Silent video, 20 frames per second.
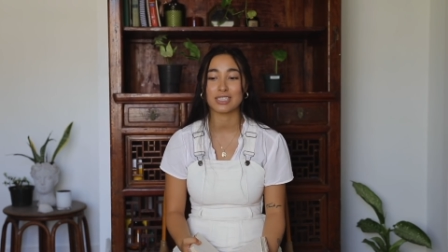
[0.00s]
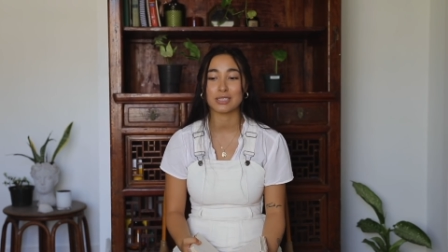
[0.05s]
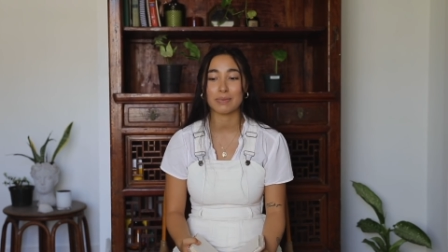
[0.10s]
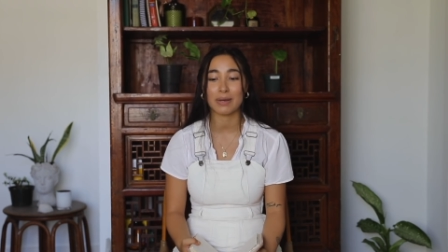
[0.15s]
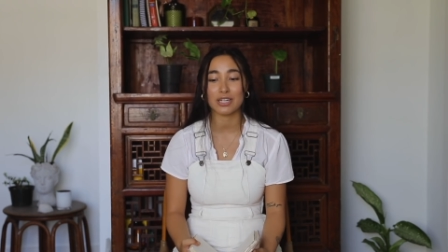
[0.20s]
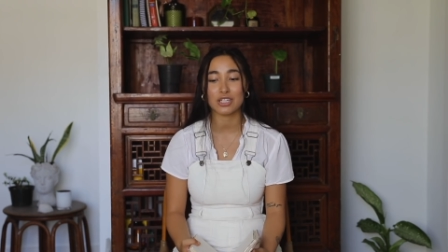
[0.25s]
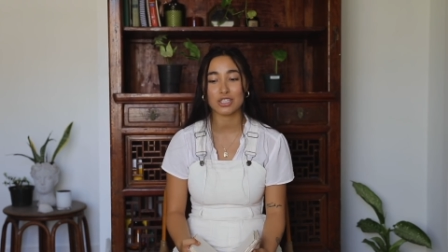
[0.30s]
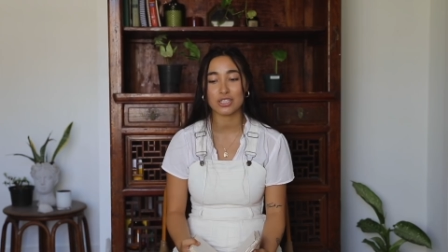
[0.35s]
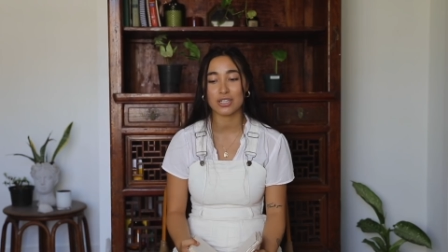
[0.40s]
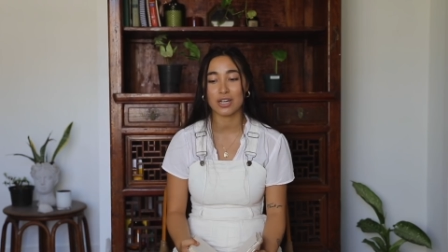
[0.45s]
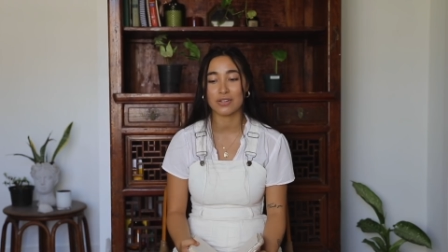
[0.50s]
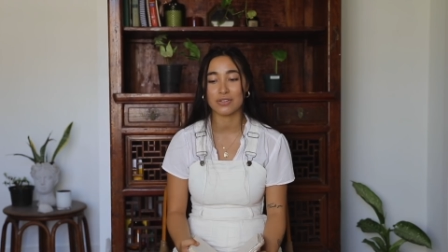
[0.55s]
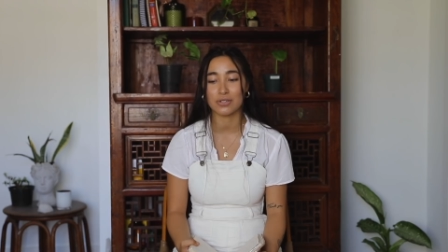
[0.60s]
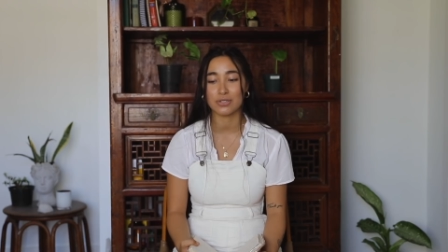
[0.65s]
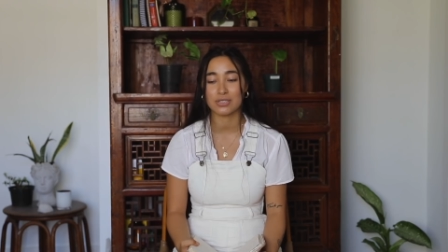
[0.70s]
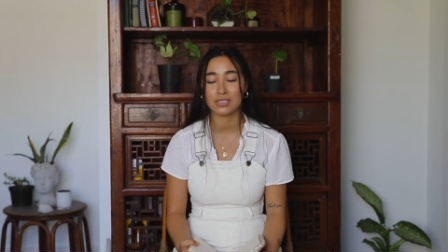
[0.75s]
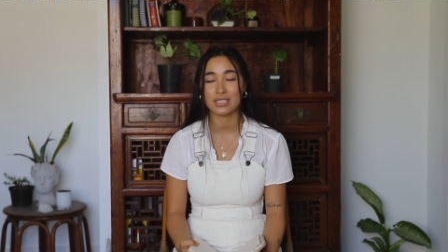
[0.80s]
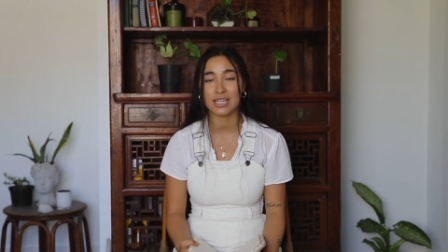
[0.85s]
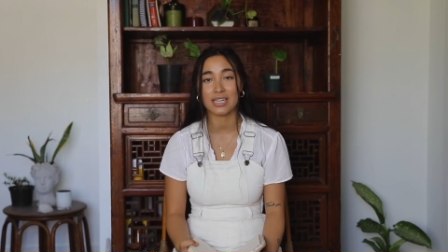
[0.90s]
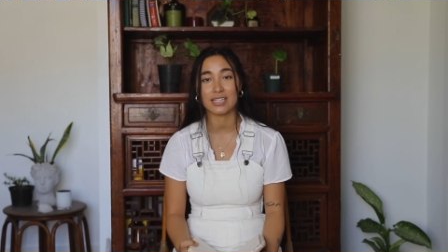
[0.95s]
especially on
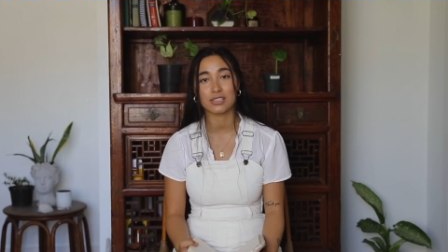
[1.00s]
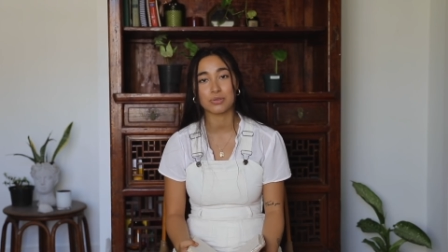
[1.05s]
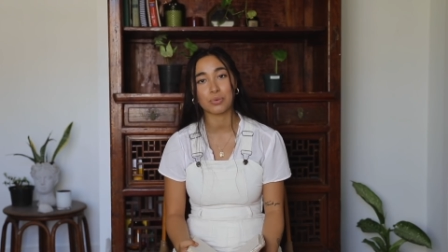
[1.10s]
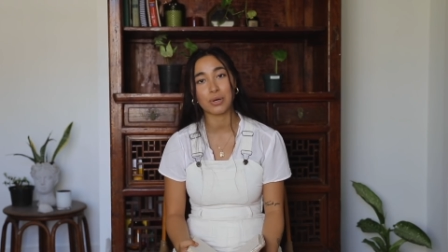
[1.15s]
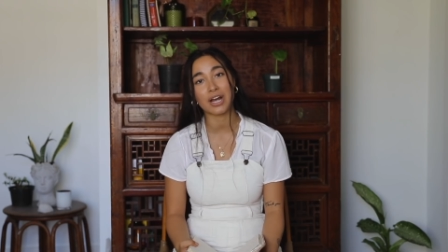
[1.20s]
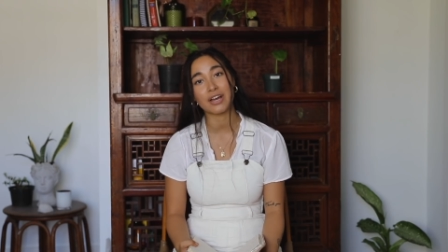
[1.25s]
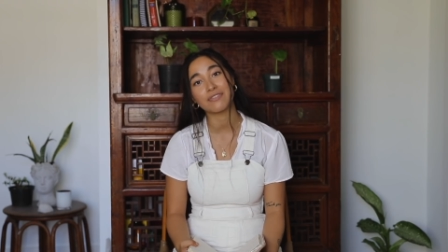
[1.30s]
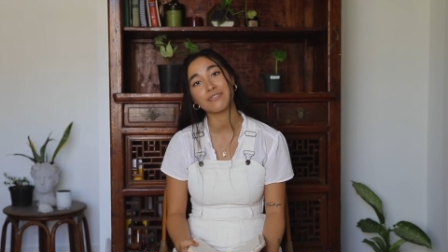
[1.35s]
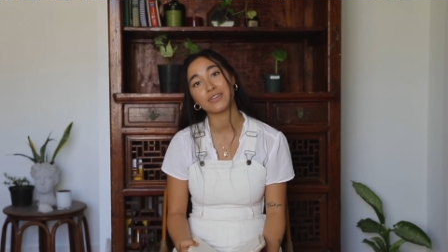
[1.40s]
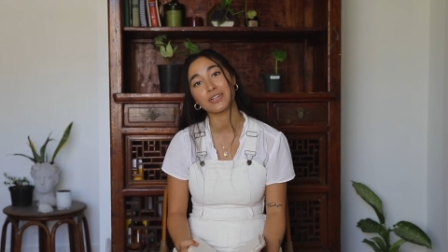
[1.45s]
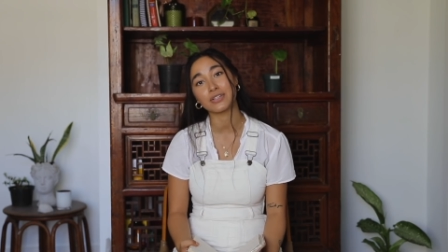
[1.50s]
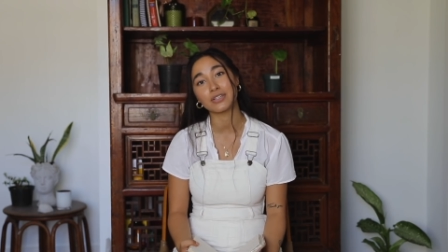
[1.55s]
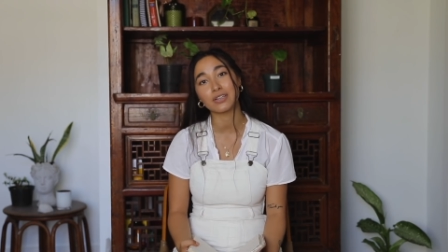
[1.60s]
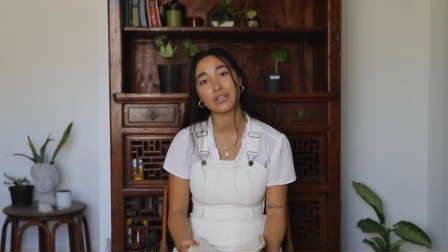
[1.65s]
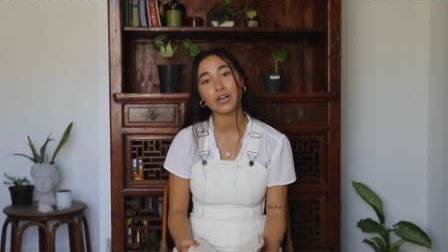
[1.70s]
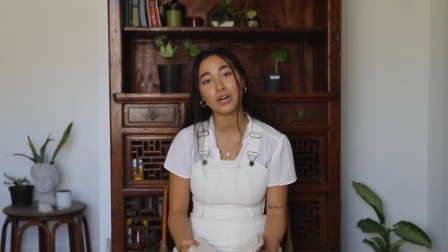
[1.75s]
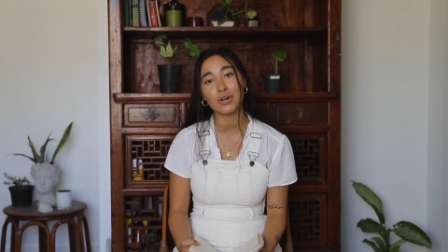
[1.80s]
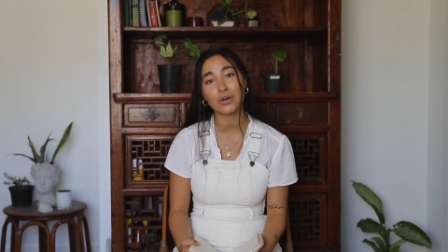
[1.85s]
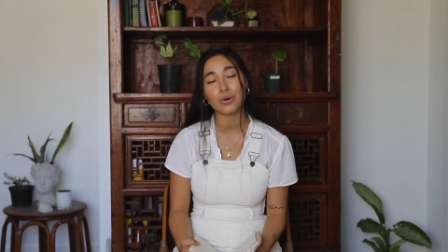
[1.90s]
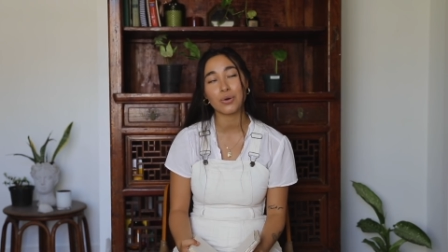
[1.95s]
those days where I feel
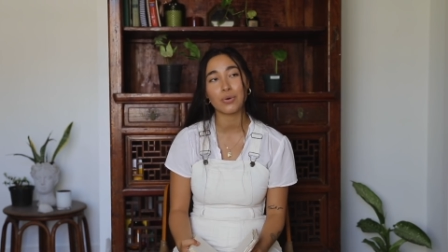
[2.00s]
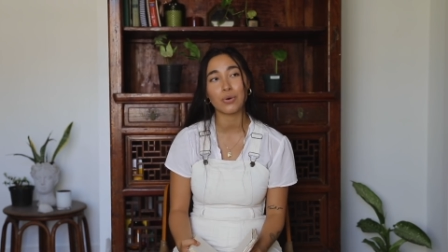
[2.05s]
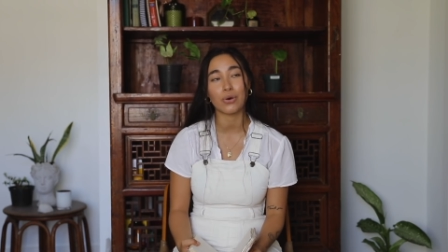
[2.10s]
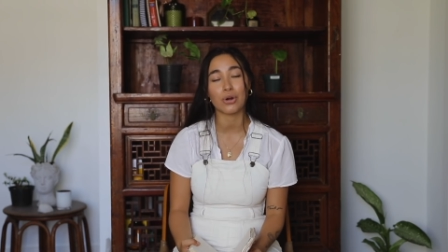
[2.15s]
low